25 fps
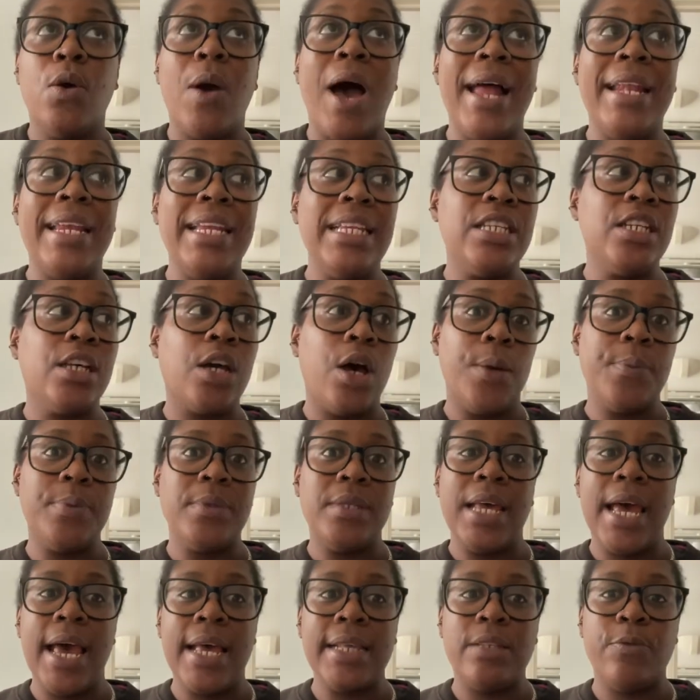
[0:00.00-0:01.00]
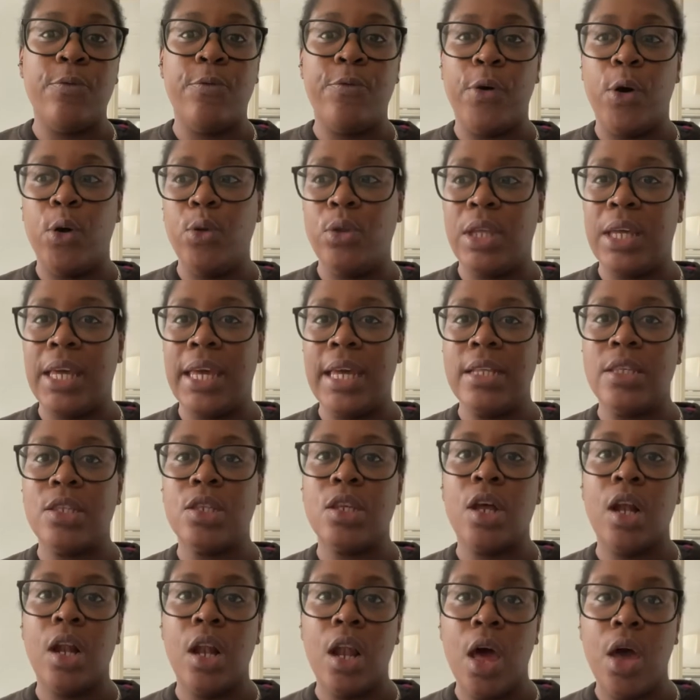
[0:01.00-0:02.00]
I need to go upstairs and fold the kids'
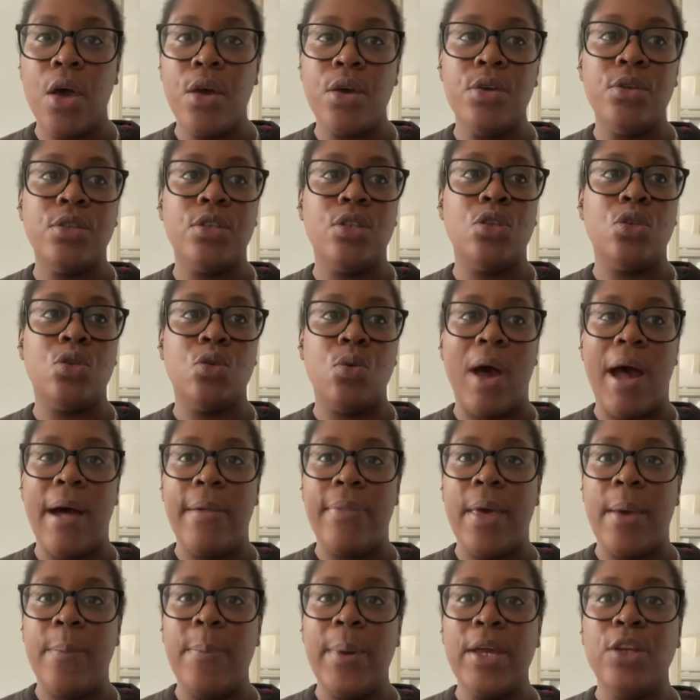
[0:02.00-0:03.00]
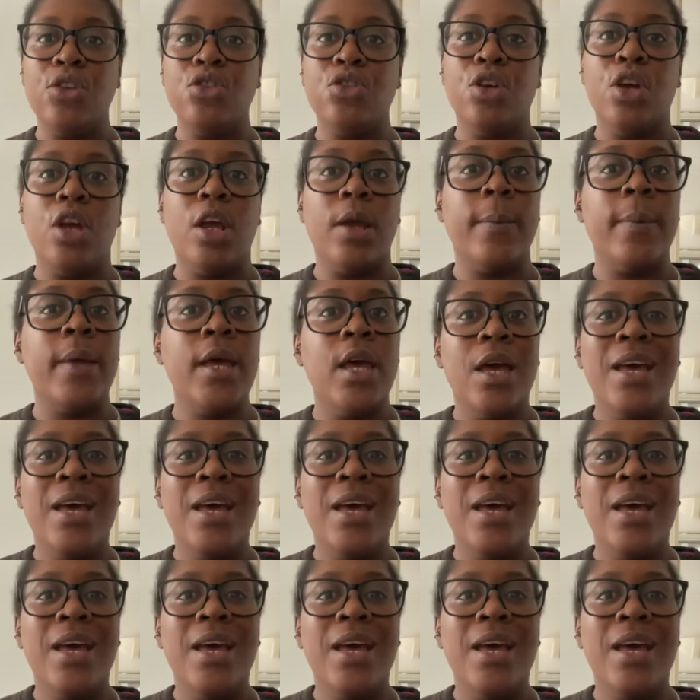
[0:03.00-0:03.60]
clothes and sort out their bedroom.